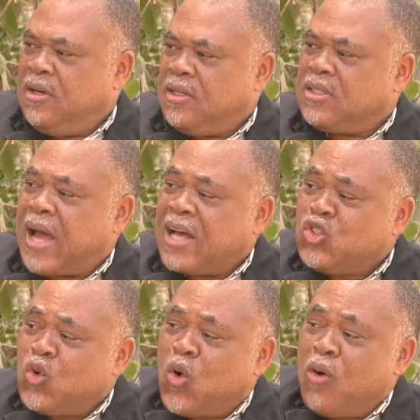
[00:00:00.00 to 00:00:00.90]
It has
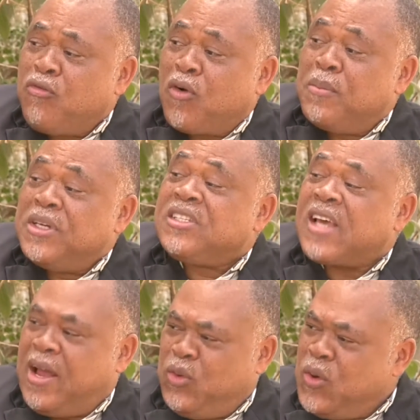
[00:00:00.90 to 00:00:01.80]
to come from
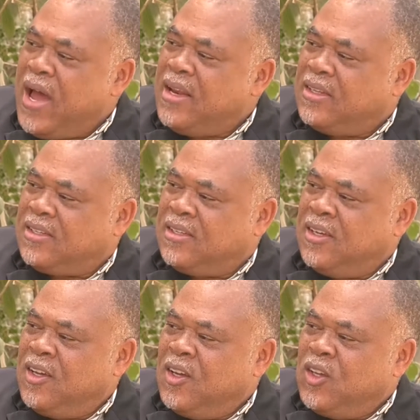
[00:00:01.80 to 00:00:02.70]
inside. You earn it.
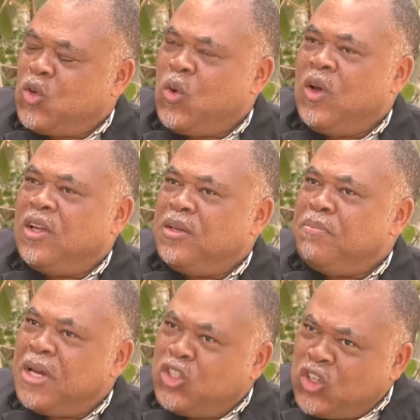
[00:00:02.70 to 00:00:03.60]
So the
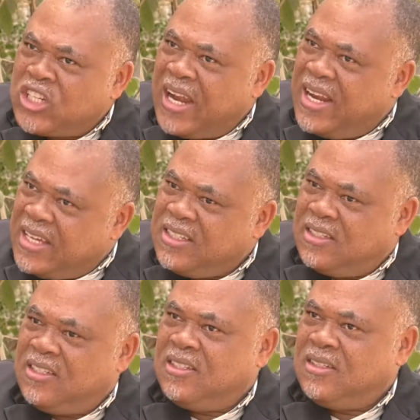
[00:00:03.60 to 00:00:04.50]
major
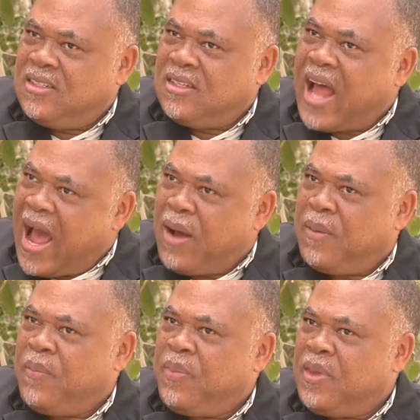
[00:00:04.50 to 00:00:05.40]
challenge
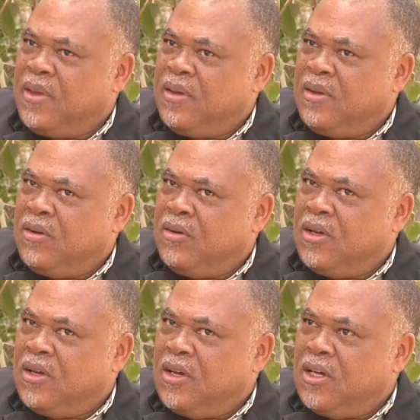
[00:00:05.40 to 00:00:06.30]
now
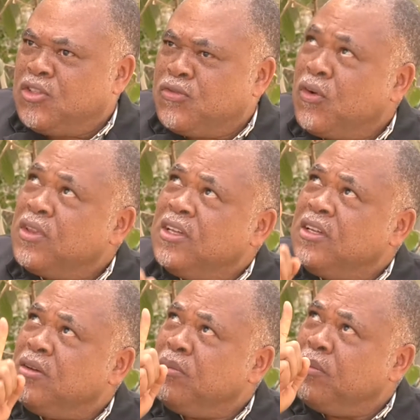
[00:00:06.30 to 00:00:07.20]
is for
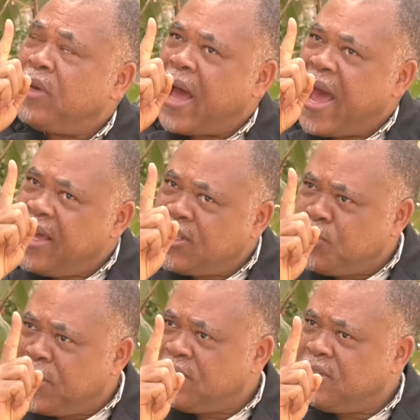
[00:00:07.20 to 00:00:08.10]
the
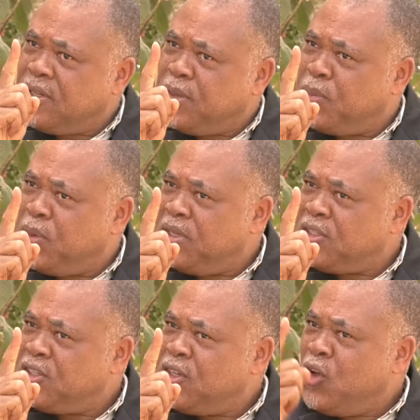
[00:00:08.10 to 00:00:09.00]
highest person in the
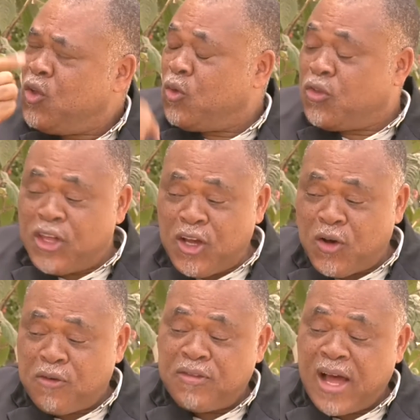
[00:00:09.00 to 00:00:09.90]
police to
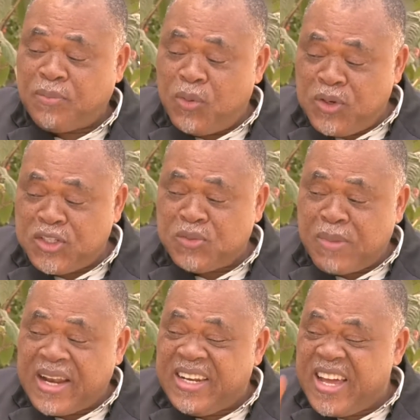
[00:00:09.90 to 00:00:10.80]
think of that
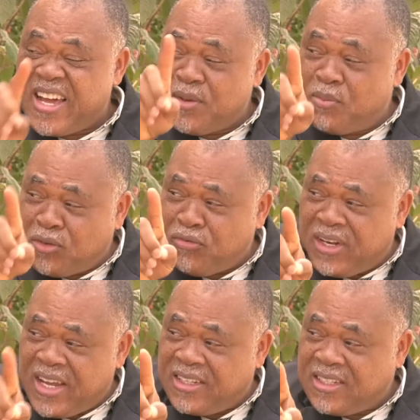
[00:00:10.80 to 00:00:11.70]
policeman in a remote
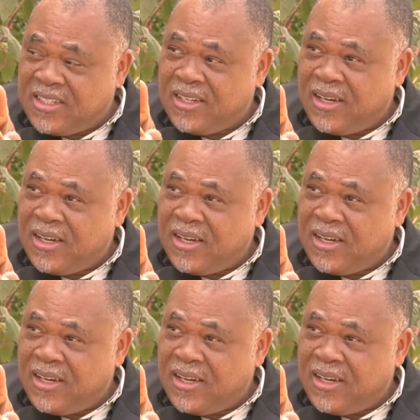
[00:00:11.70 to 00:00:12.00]
village,